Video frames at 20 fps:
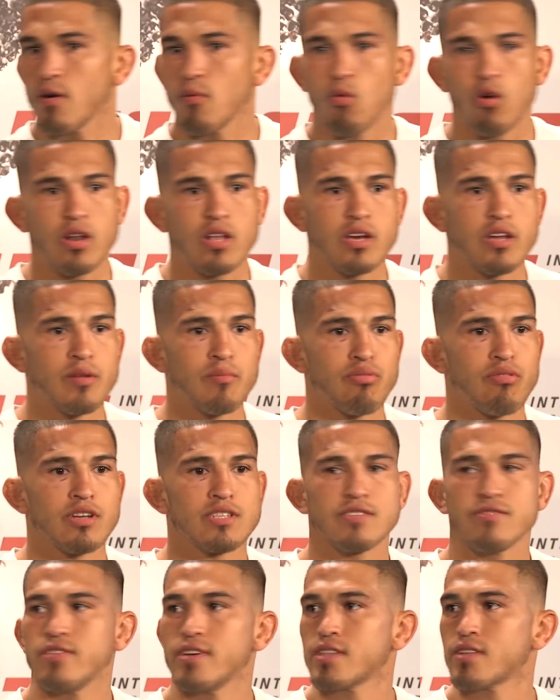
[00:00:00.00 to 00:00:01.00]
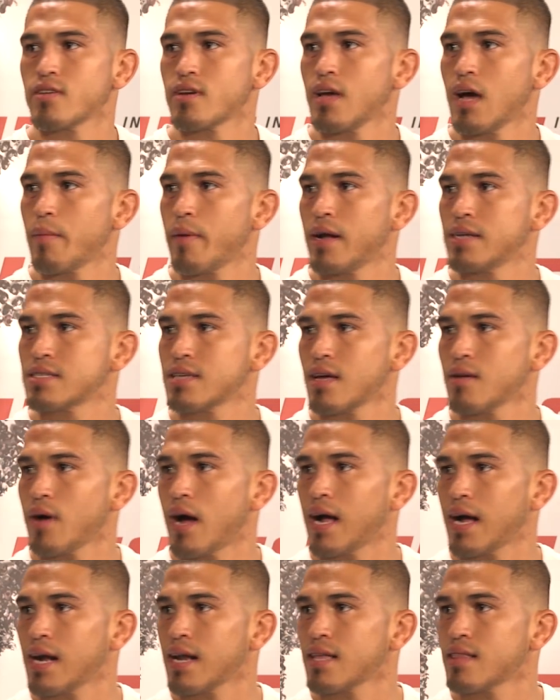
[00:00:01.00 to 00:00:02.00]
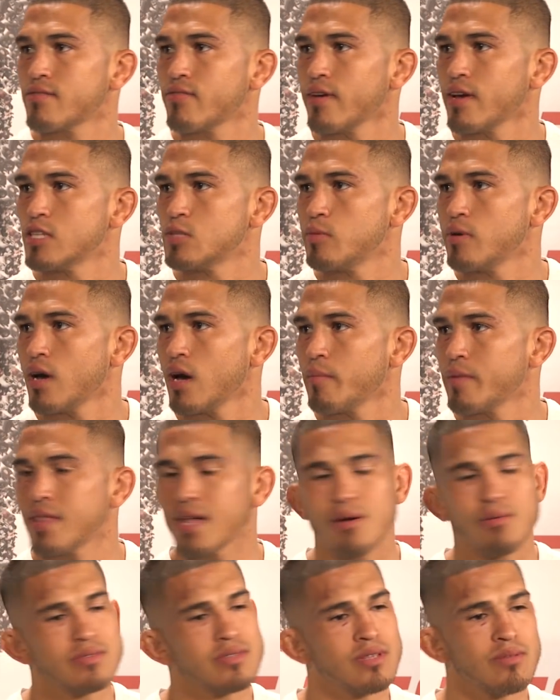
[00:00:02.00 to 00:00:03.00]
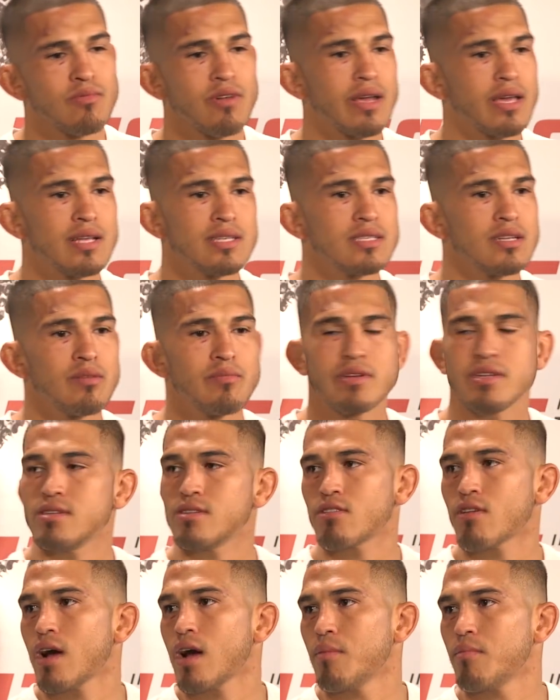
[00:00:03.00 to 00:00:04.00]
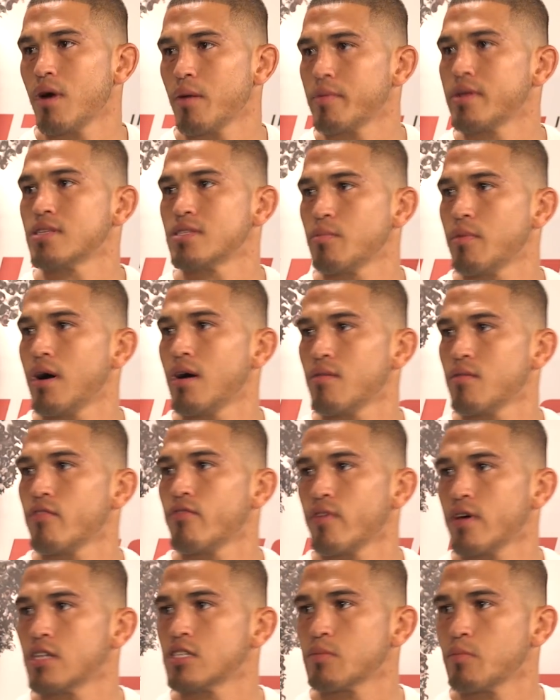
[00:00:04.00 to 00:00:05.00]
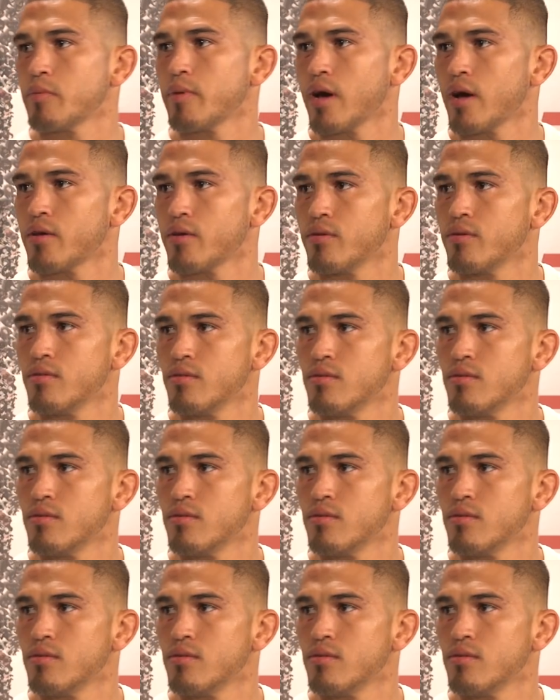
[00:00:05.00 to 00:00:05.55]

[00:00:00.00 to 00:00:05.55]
One good impressive victory. I mean, I just got I got to get fans behind me. That the rankings don't mean crap. I mean, it's about the fans that be behind